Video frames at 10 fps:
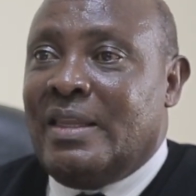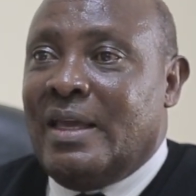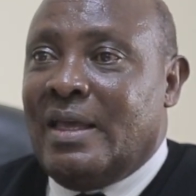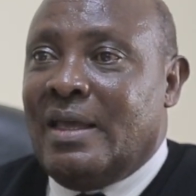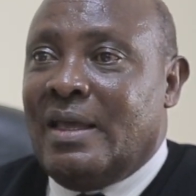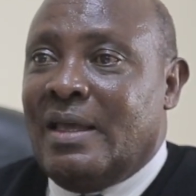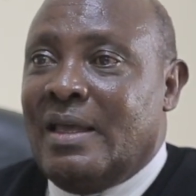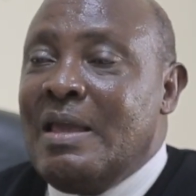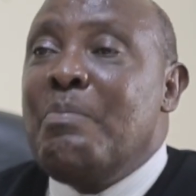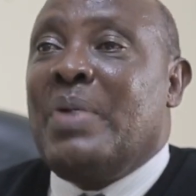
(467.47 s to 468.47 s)
the
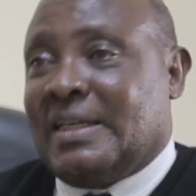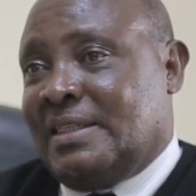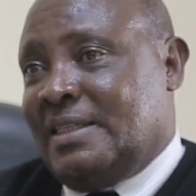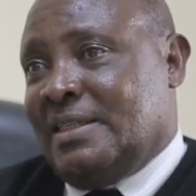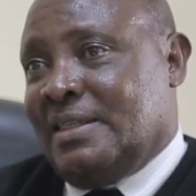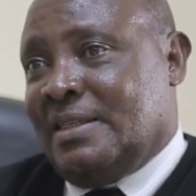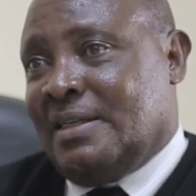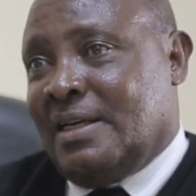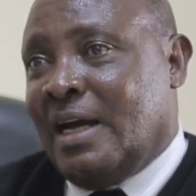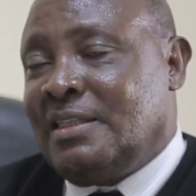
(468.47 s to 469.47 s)
impact
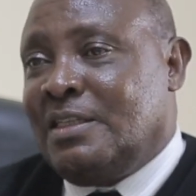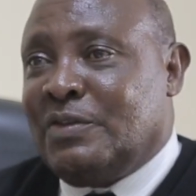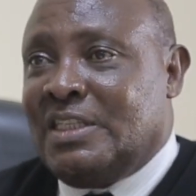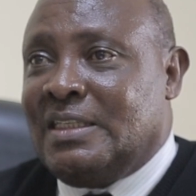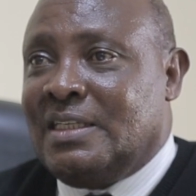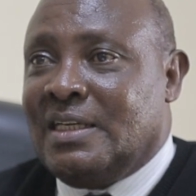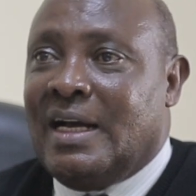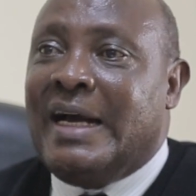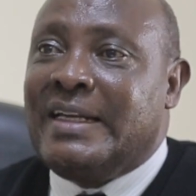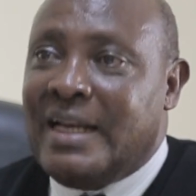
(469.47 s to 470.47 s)
active
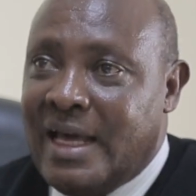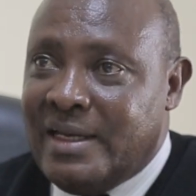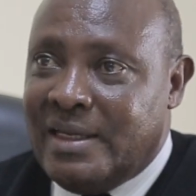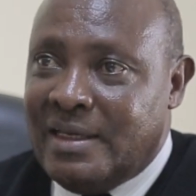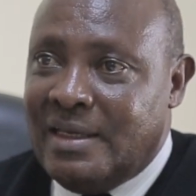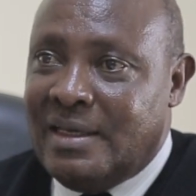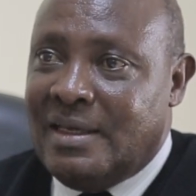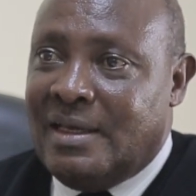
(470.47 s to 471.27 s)
teaching and learning